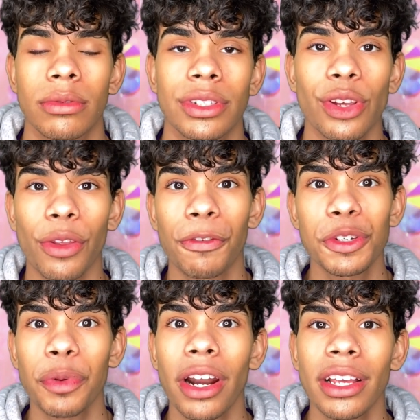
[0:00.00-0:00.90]
So the first
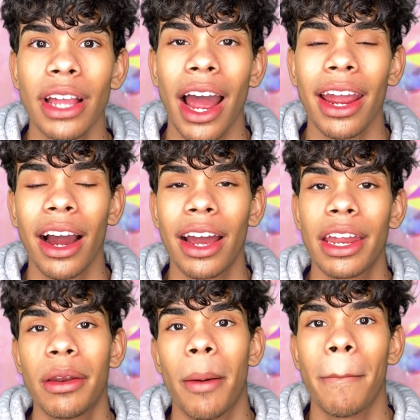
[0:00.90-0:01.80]
product I got
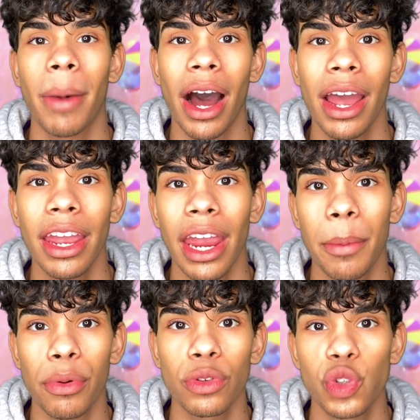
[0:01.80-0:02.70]
in my
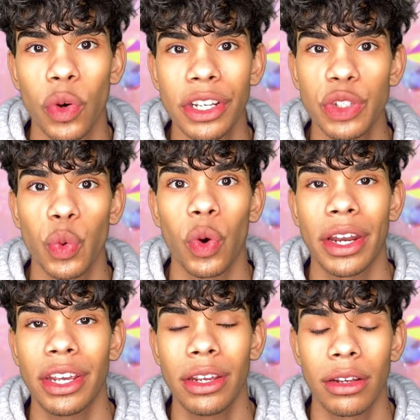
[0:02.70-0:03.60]
April
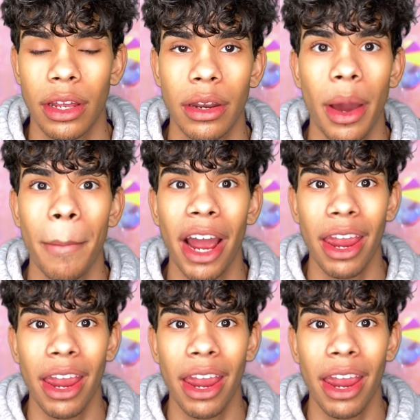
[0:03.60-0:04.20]
2020 in my